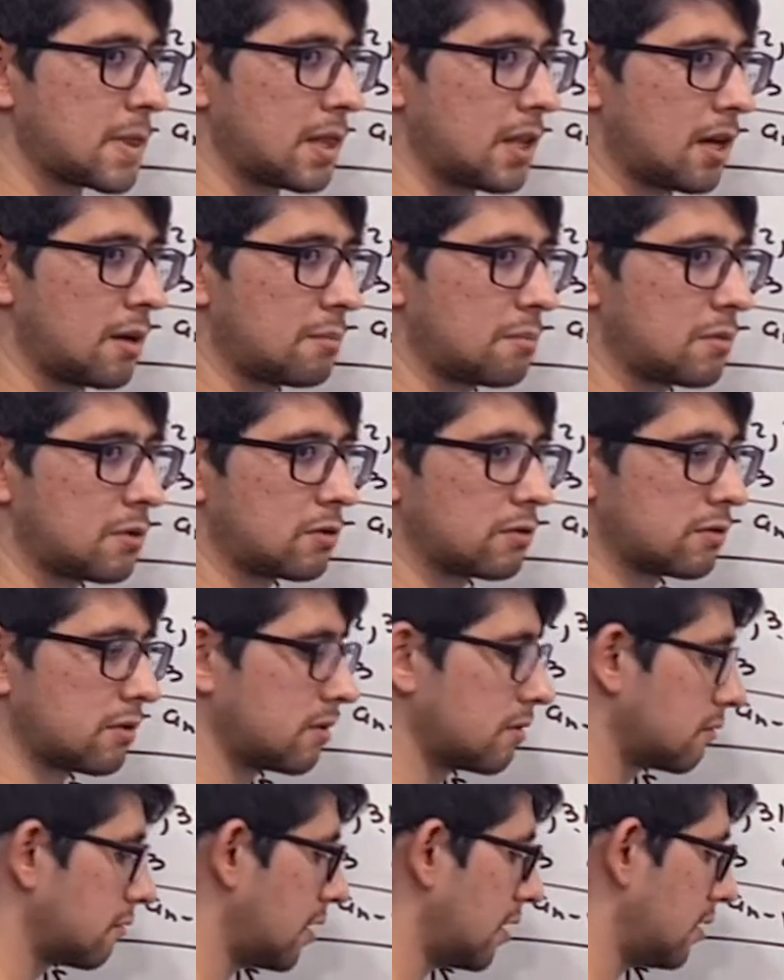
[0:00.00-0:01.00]
number,
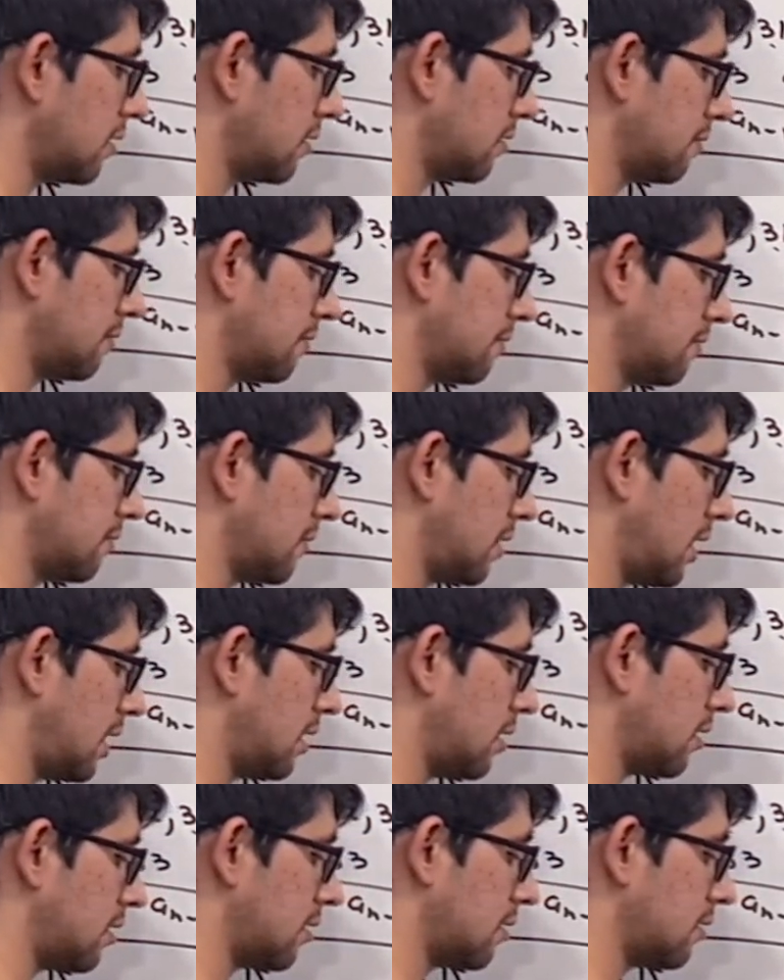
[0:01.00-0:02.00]
right?
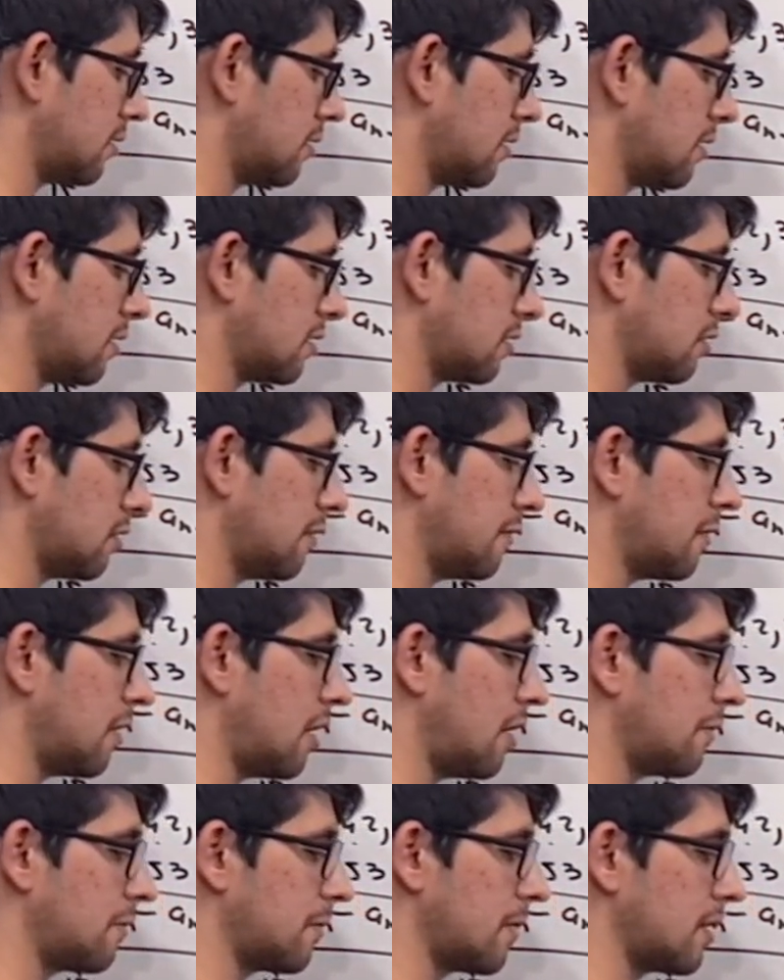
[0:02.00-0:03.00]
N. So if you
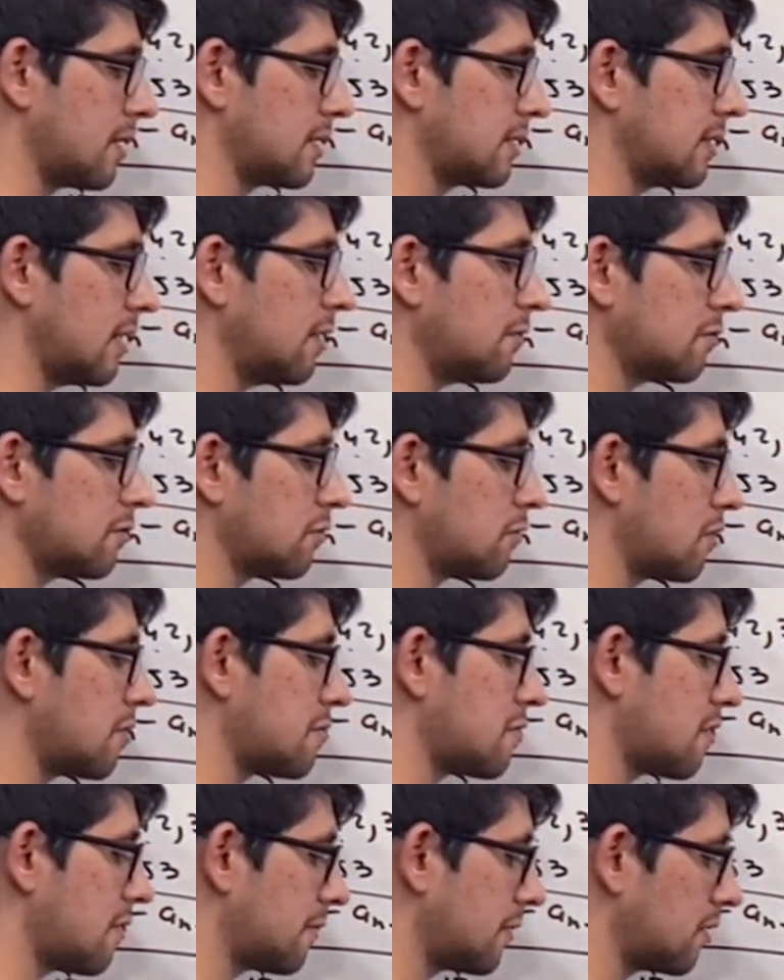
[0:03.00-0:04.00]
have 1,000
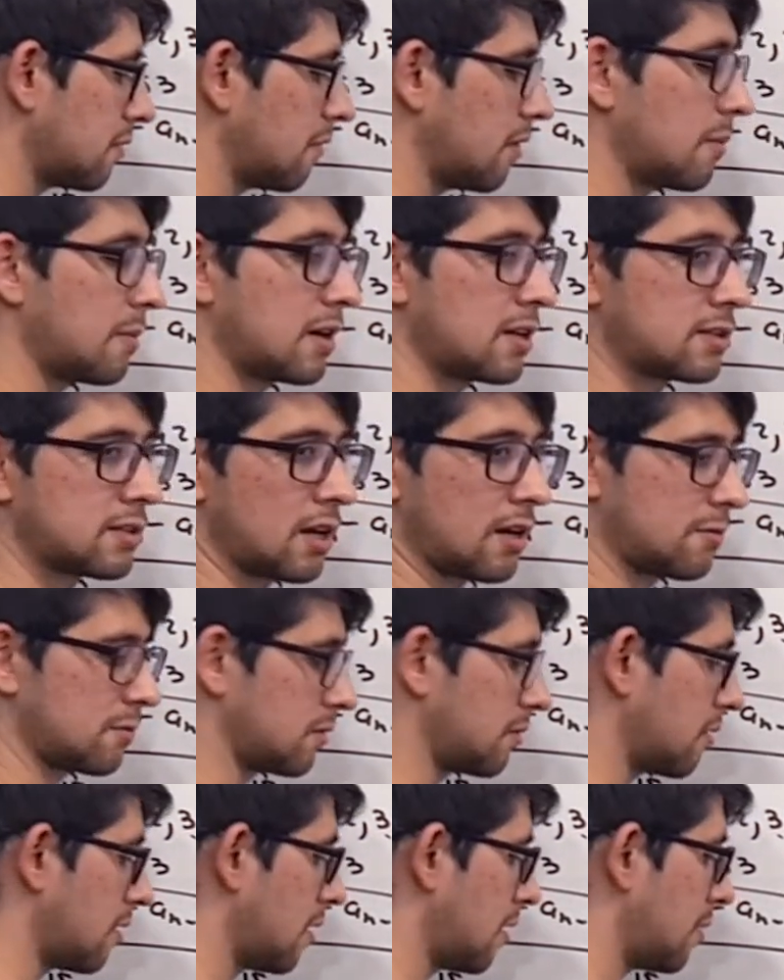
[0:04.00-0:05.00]
terms, you have to divide by
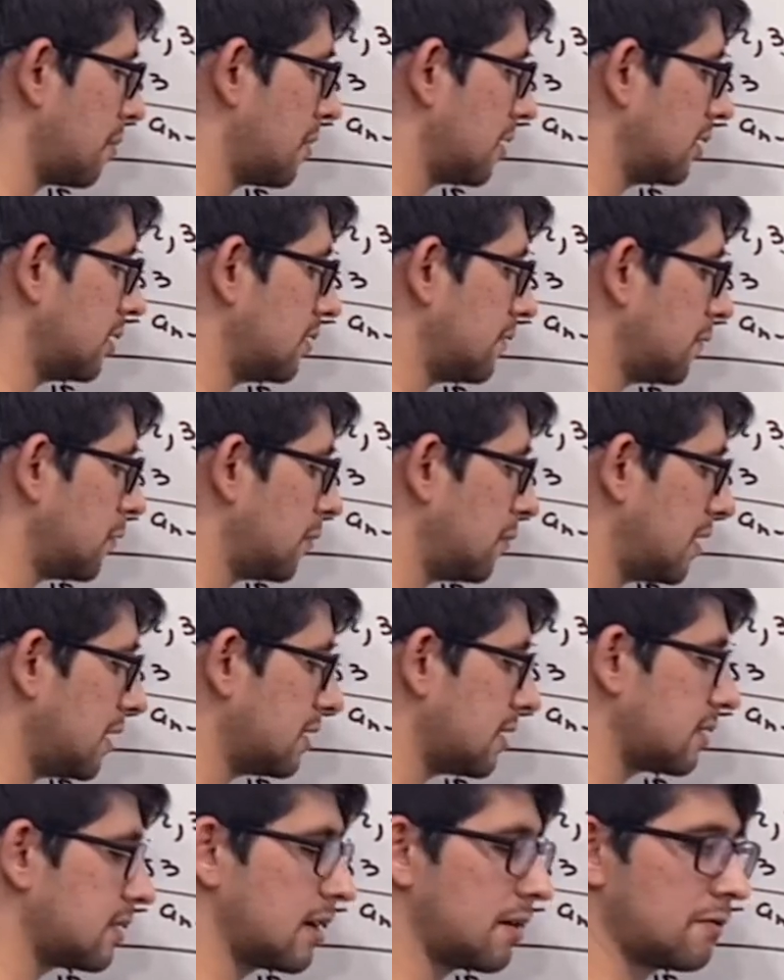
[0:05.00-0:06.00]
1,000. But this formula
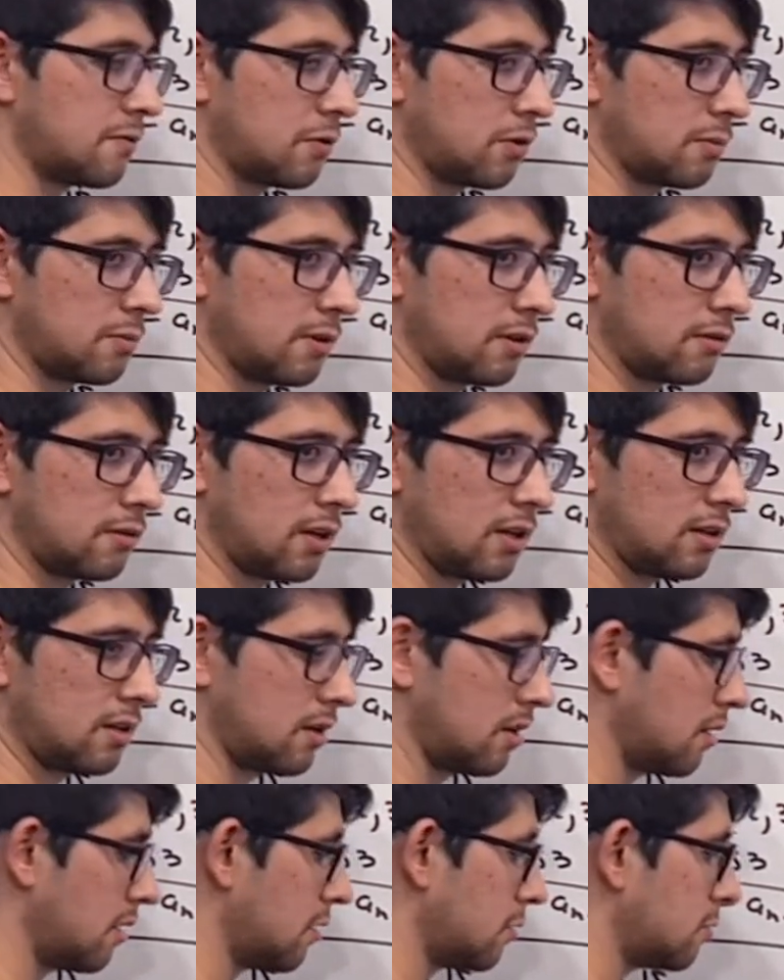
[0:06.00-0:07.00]
is a sum formula, right?
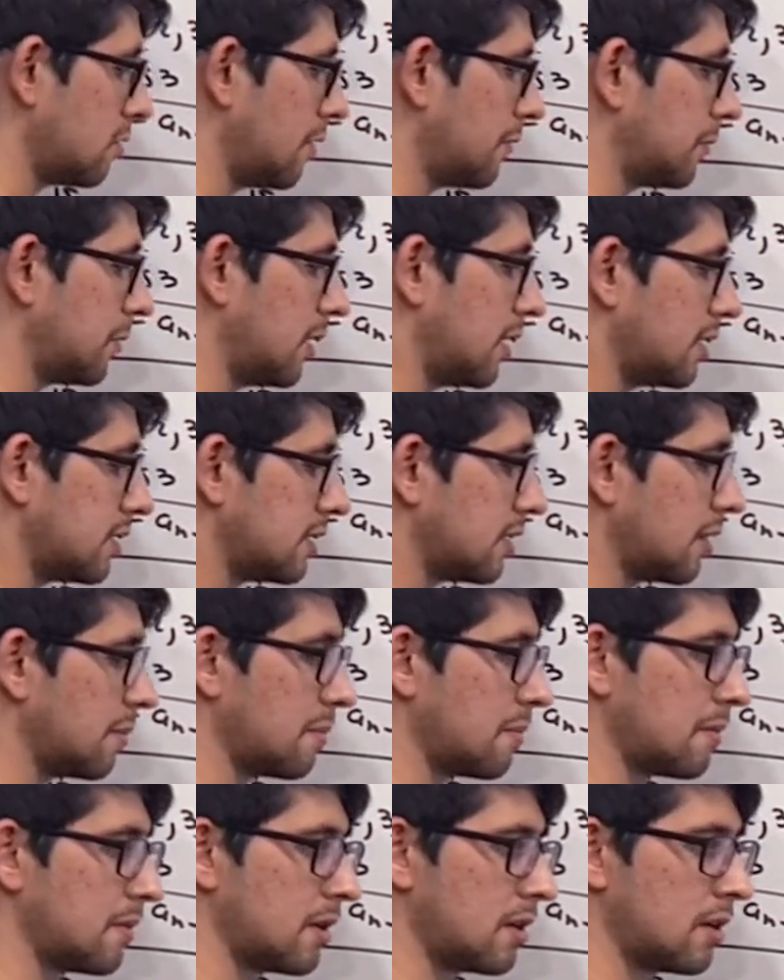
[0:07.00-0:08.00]
You have to add
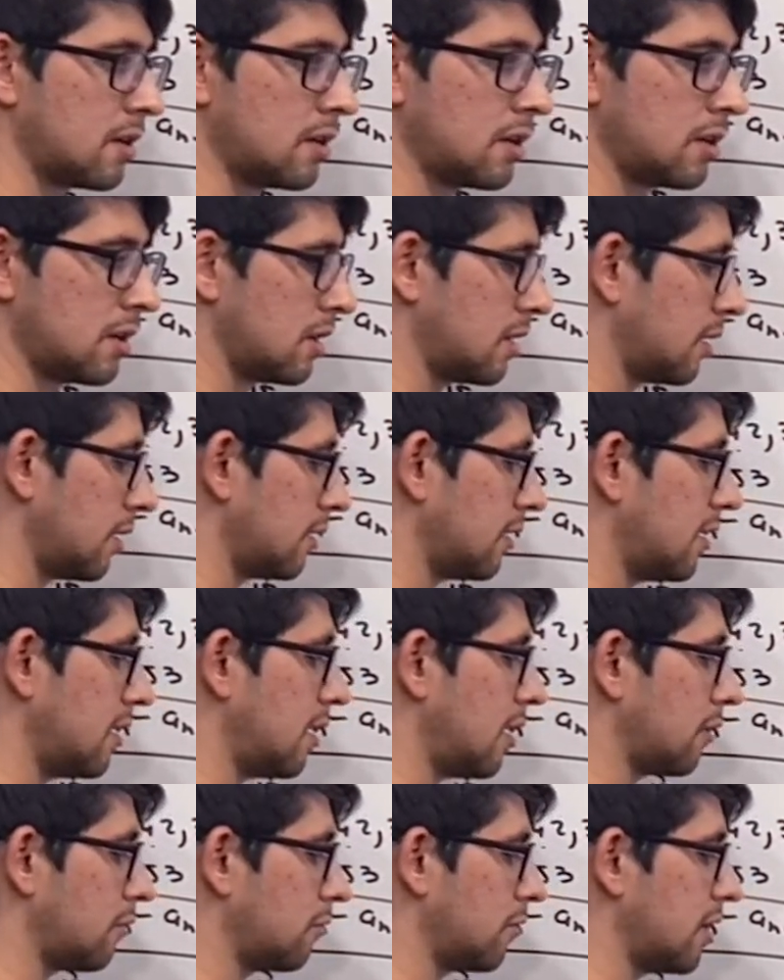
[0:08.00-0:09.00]
them. They
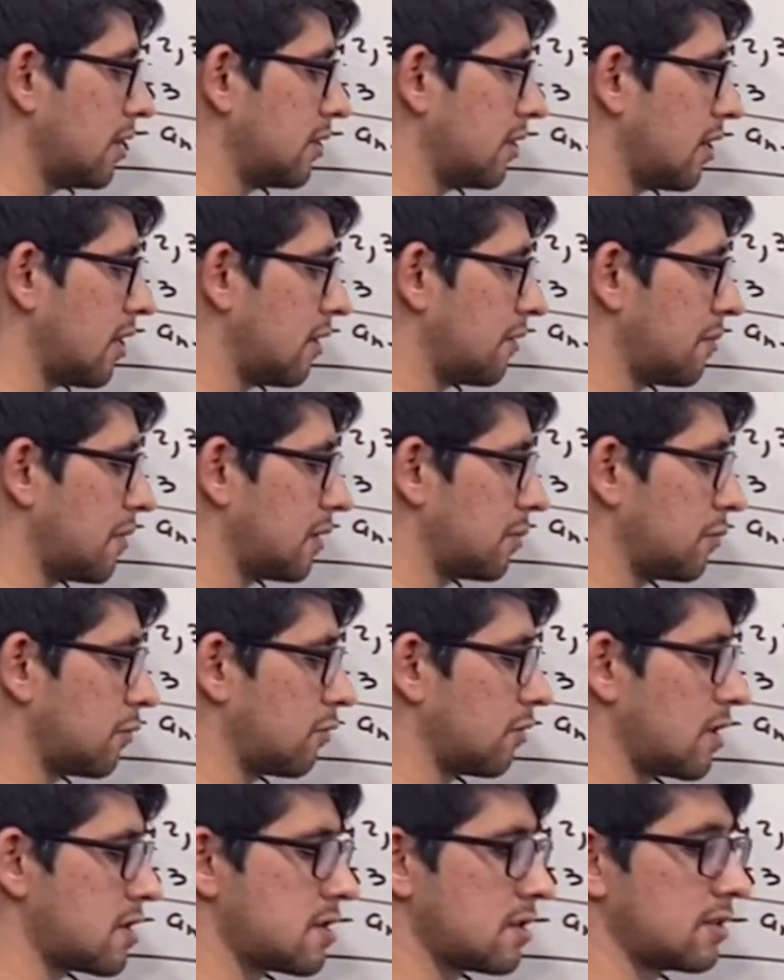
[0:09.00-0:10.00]
are creating arithmetic
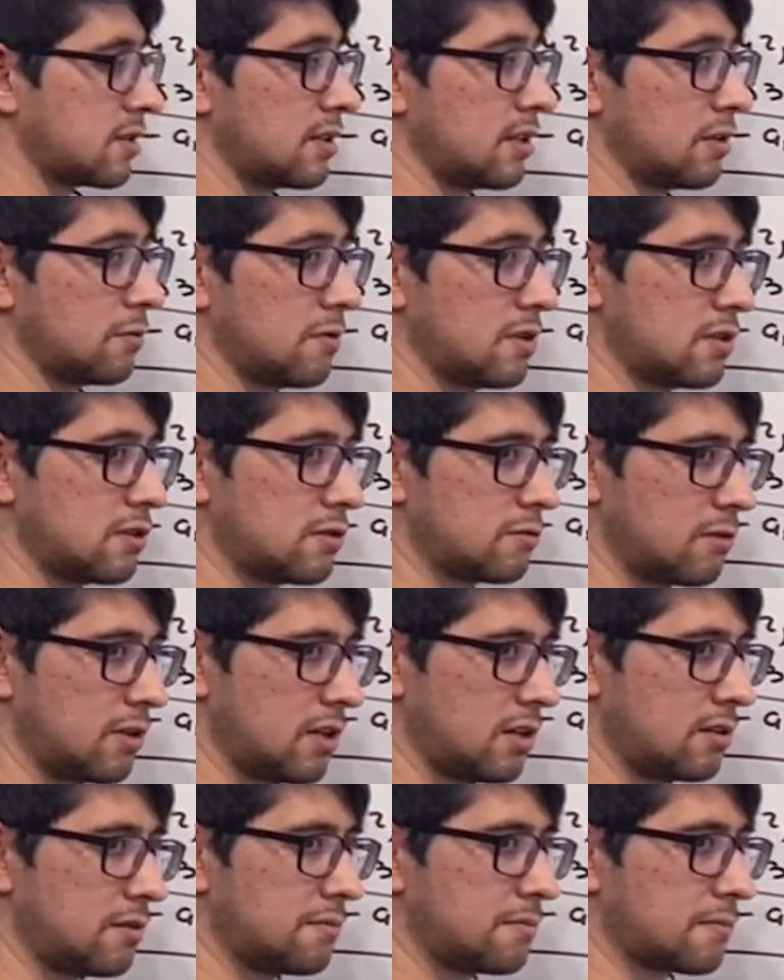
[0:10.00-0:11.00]
progression sequence,
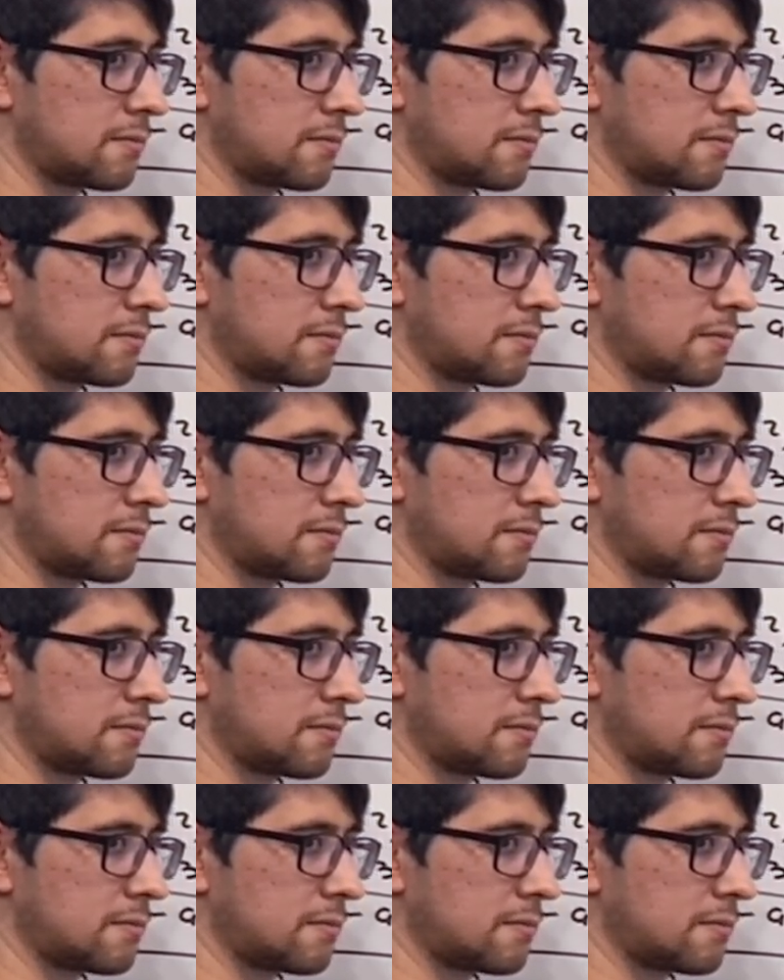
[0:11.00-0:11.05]
right?